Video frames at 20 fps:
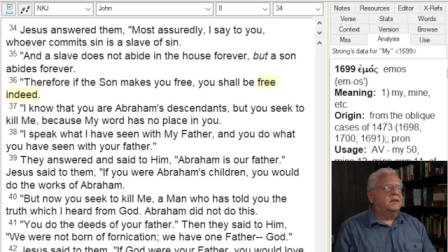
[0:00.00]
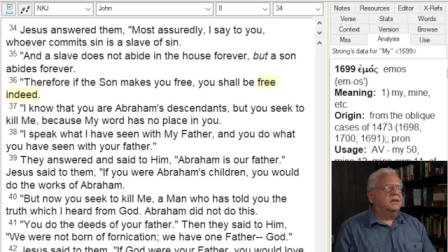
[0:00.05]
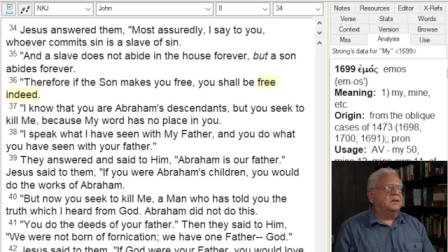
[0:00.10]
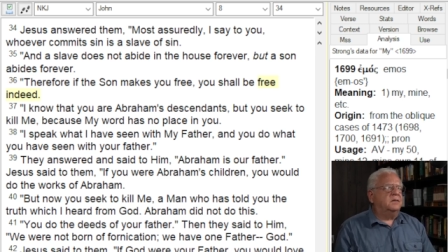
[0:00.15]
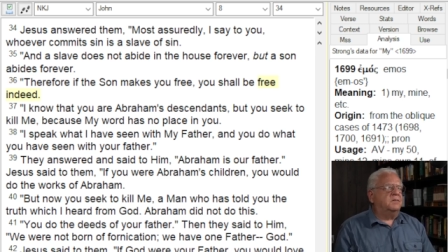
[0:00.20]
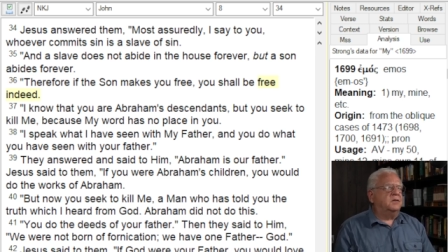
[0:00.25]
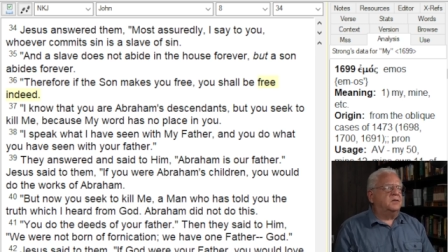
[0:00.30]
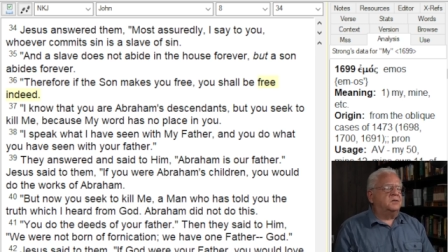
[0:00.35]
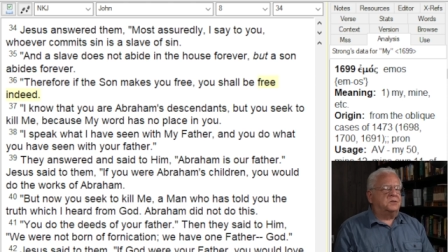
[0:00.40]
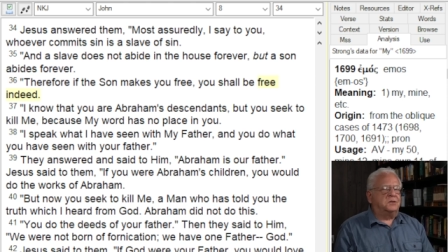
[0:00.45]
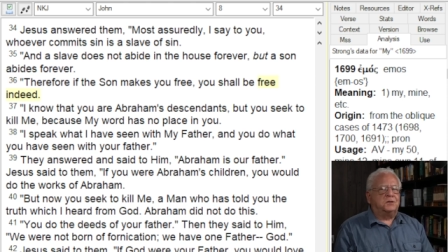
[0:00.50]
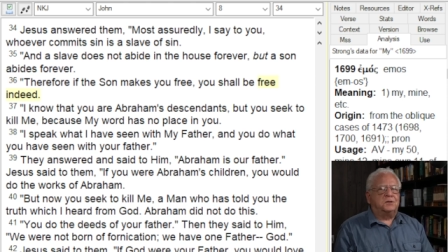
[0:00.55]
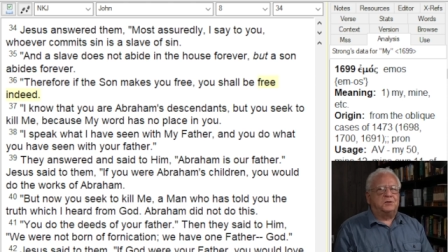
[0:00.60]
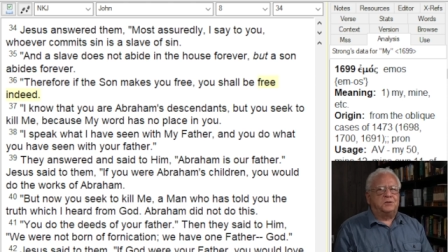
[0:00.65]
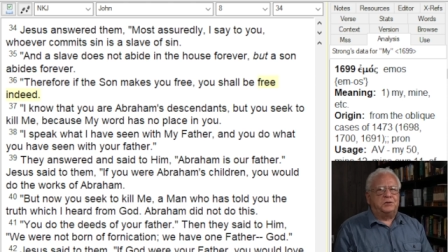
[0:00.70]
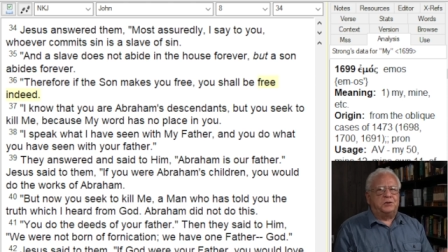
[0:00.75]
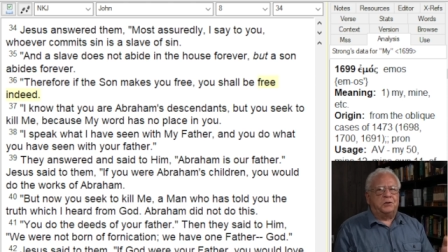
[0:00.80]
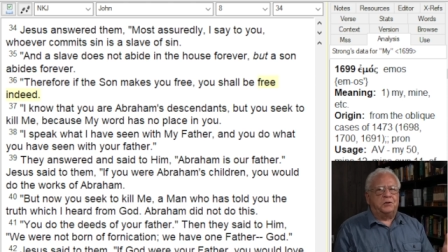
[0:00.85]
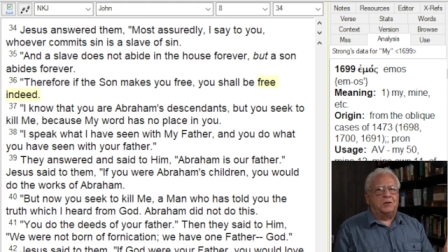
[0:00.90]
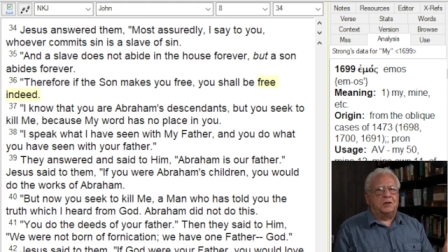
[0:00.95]
the most
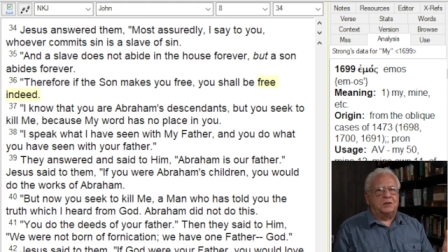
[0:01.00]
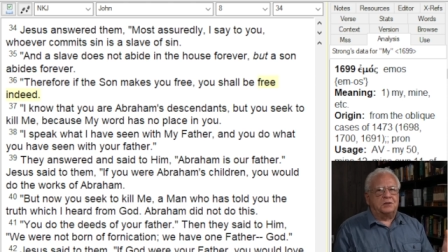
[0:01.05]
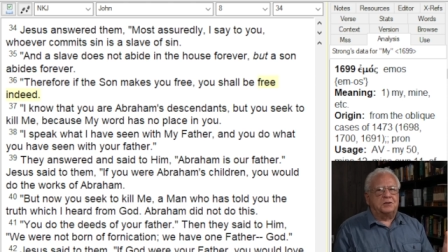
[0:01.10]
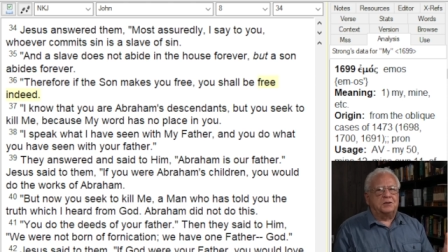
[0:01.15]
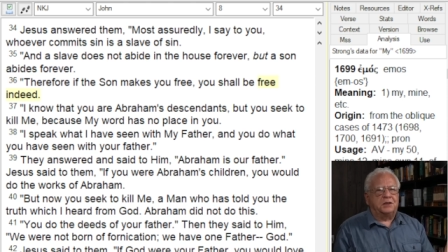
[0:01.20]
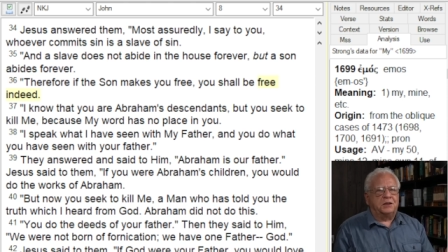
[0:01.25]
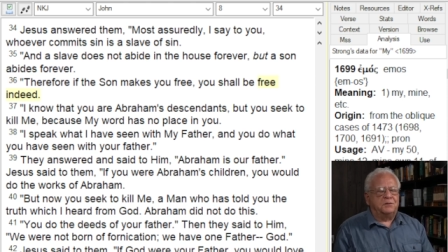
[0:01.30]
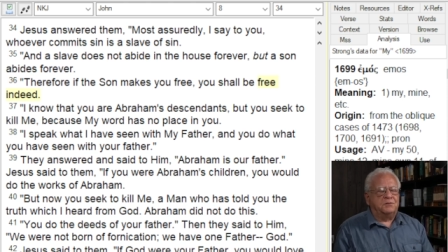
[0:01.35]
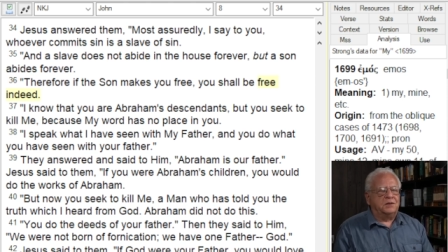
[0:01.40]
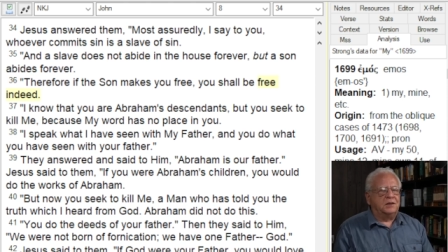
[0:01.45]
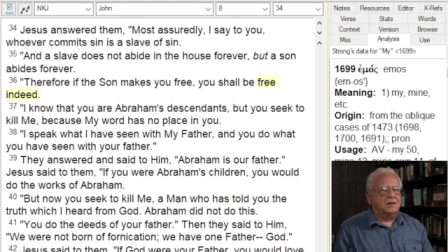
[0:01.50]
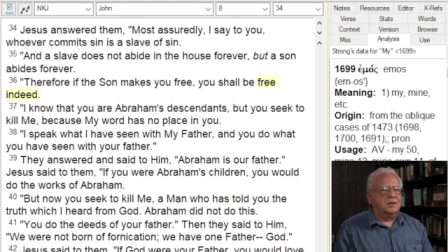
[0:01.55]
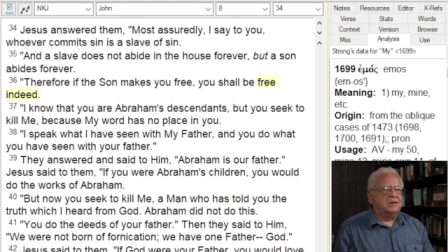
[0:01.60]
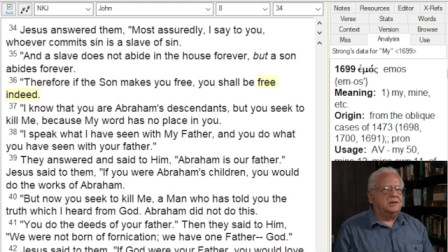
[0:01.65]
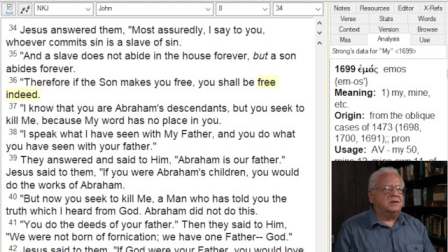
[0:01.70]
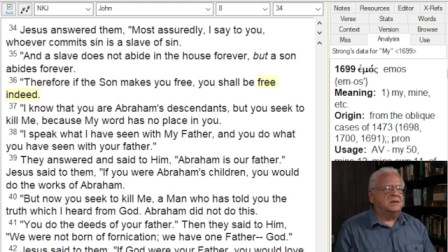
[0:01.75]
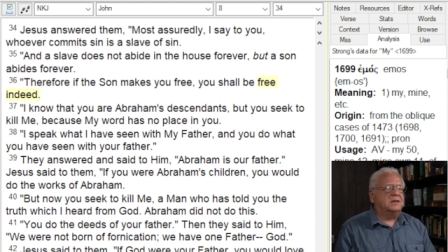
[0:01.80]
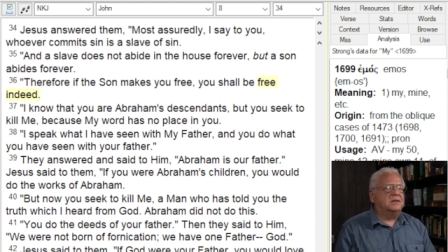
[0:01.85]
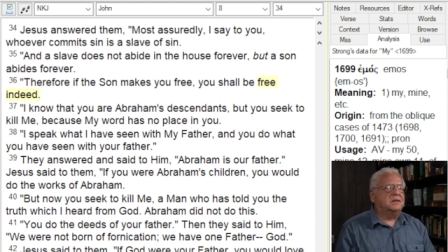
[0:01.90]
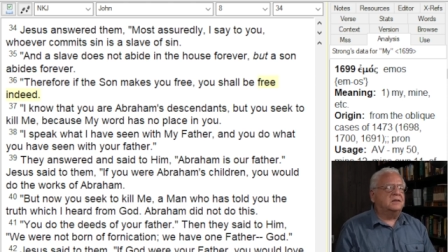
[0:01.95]
seriously
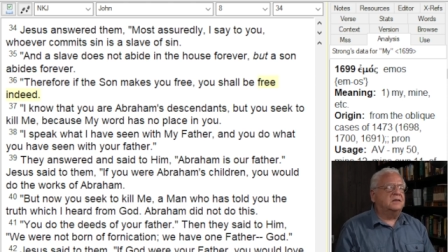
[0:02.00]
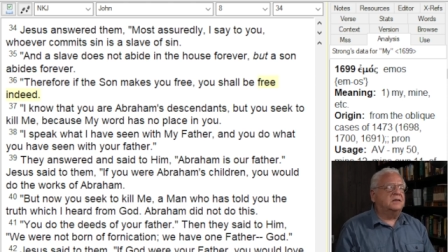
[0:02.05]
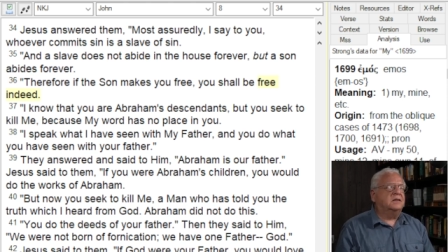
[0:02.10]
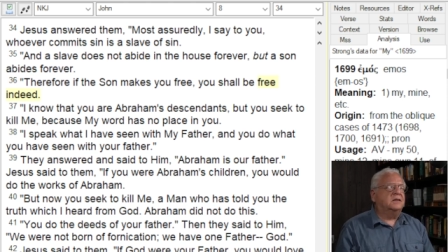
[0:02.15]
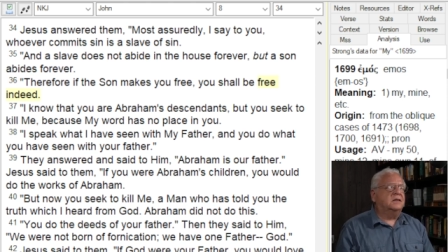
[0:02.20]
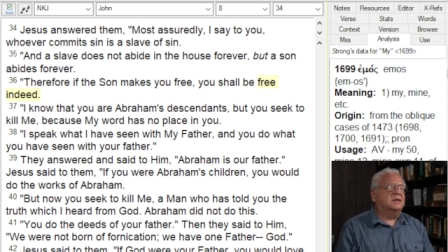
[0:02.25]
religious